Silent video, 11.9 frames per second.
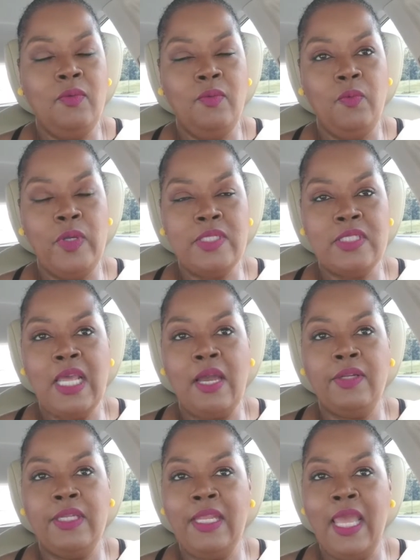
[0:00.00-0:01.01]
reached
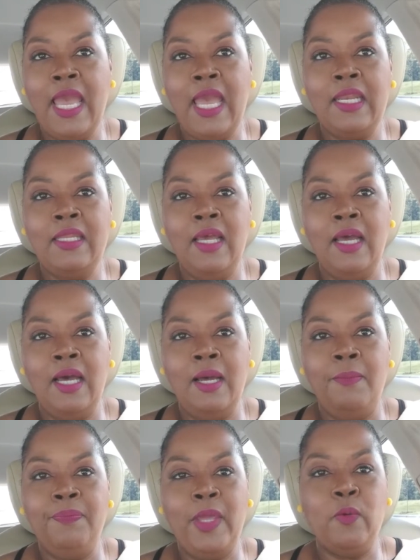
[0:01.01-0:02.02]
out and had
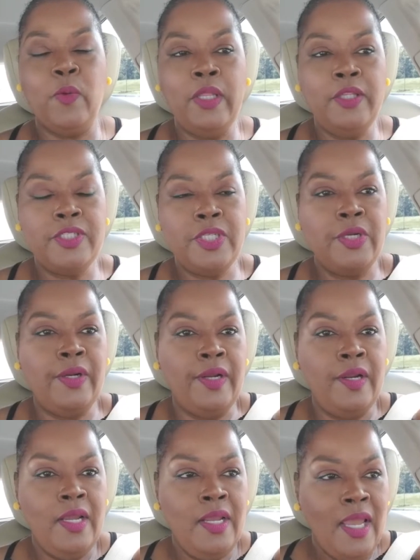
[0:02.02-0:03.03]
a
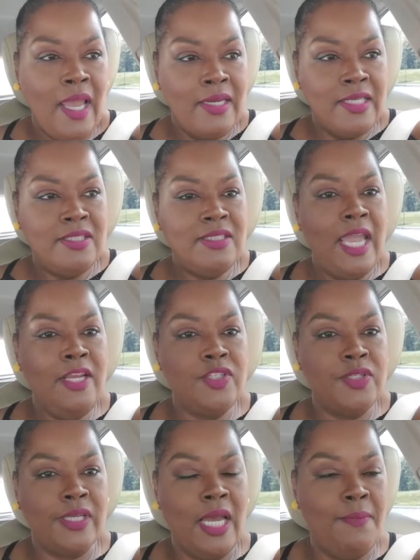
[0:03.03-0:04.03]
realtor and a stager
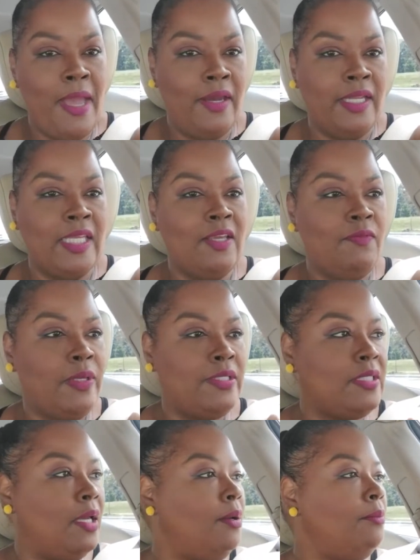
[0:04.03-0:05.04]
to come out and give me
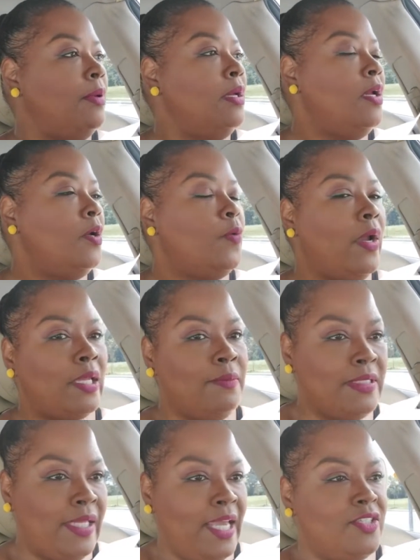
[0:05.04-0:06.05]
some
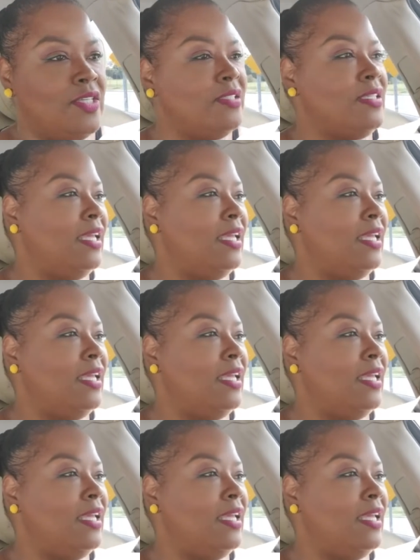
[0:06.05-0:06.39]
recommendations.